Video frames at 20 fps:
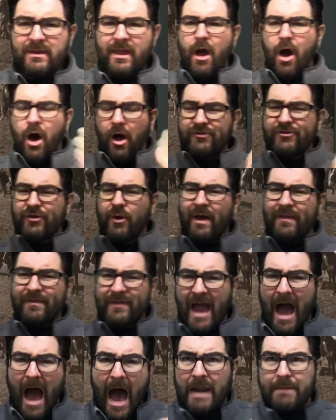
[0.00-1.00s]
Also, on the
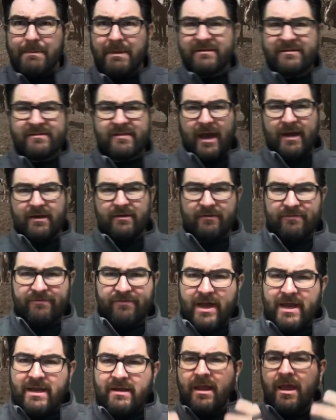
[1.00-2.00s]
Ottoman side of the
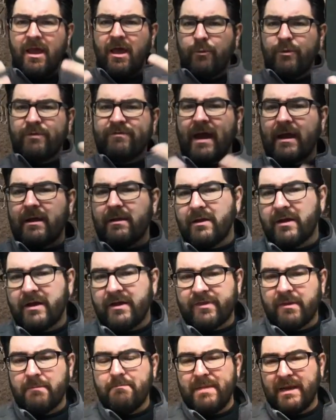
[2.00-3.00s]
fight, we've got to look at
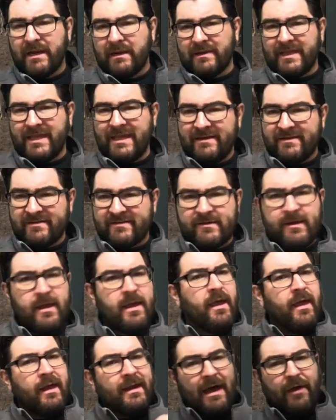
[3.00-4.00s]
the Middle East.
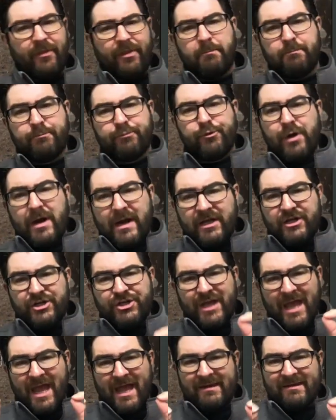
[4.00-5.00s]
Now, the British
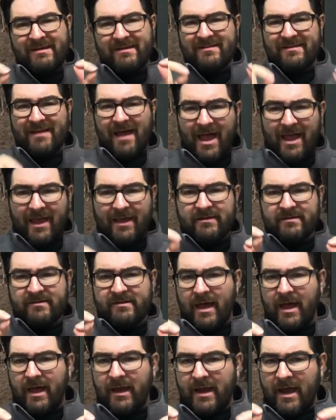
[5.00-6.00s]
had designs
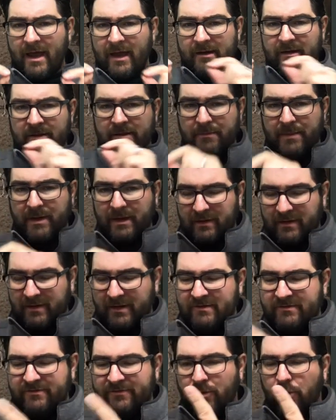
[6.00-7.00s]
on, on the Middle
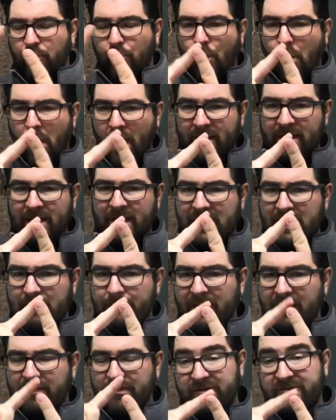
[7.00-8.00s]
East for one,
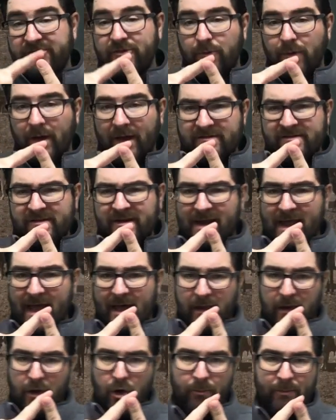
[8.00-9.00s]
keeping the Suez
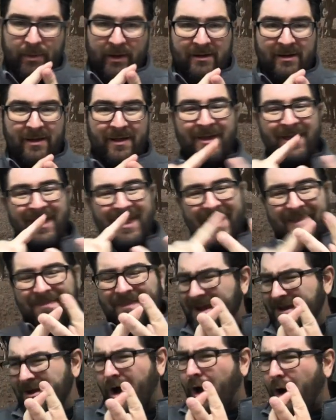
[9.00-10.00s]
Canal open, and
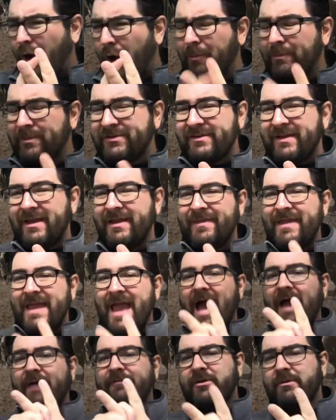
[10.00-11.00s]
then hopes in the
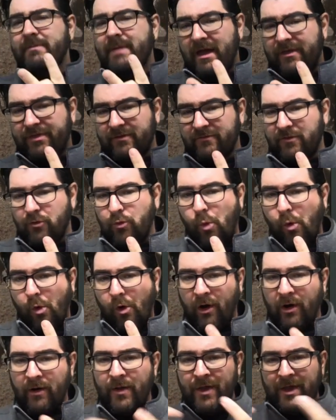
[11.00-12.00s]
aftermath of a
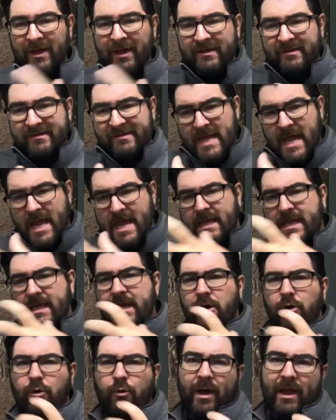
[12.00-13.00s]
war taking
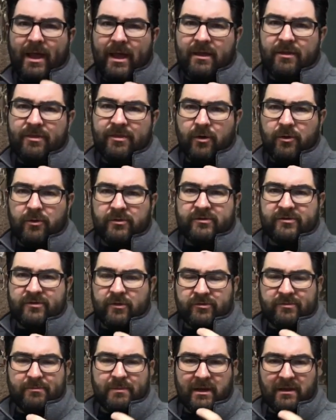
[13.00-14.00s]
away those
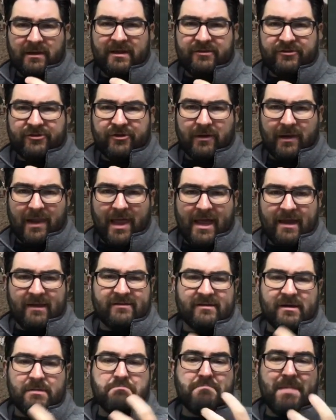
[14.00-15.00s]
those Middle Eastern lands
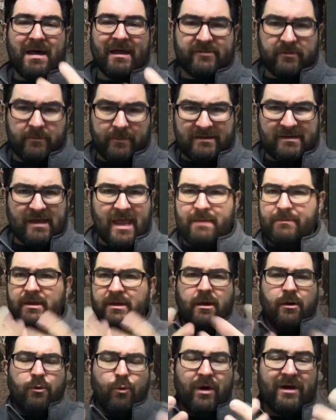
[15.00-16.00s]
in
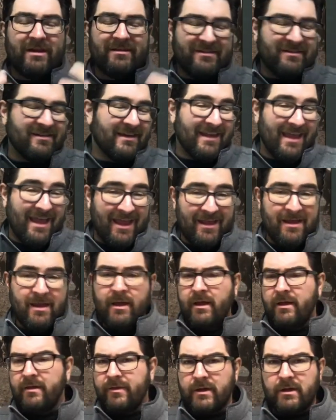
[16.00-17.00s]
Mesopotamia, what is today
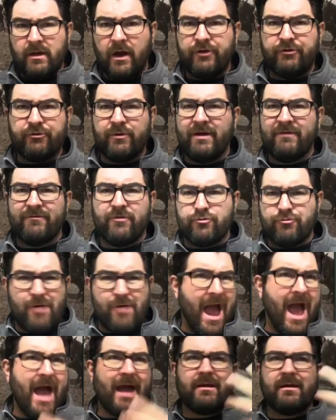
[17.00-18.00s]
the country of
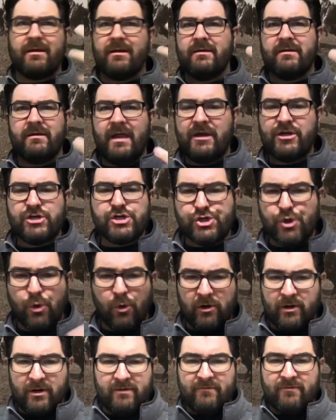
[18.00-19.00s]
Iraq and, and
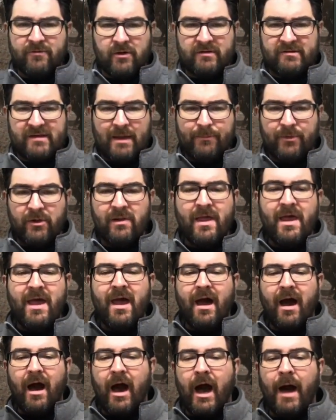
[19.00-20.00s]
Jordan, for example,
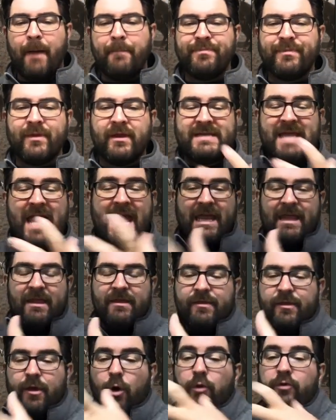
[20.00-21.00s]
um, taking
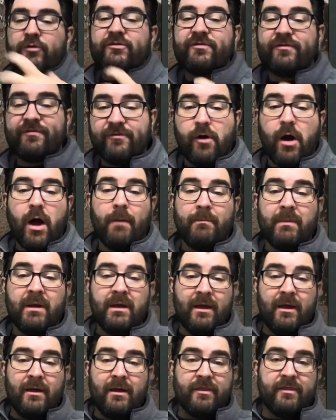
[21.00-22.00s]
those from
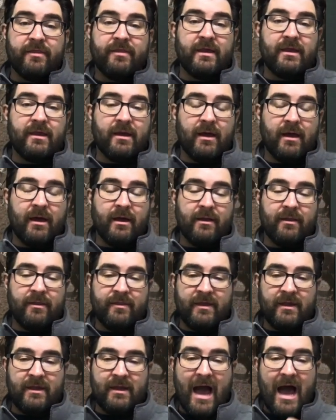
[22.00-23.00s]
the uh,
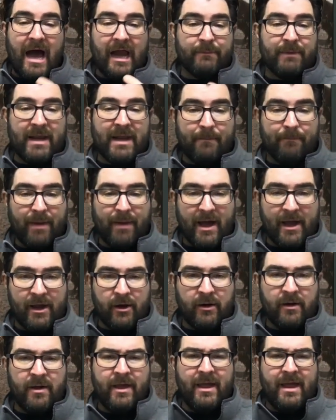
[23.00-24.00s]
the Ottoman
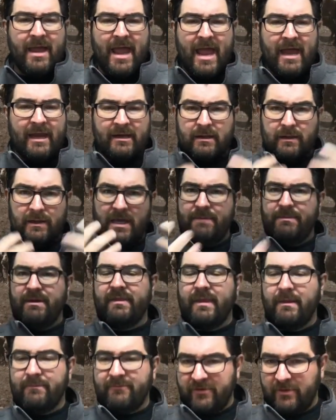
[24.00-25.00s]
Empire and claiming
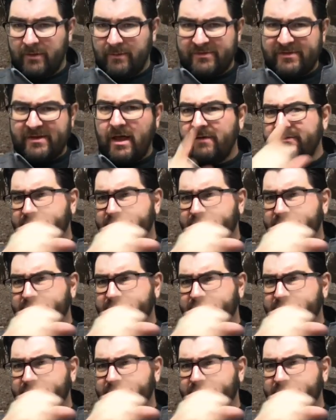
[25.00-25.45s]
them for themselves,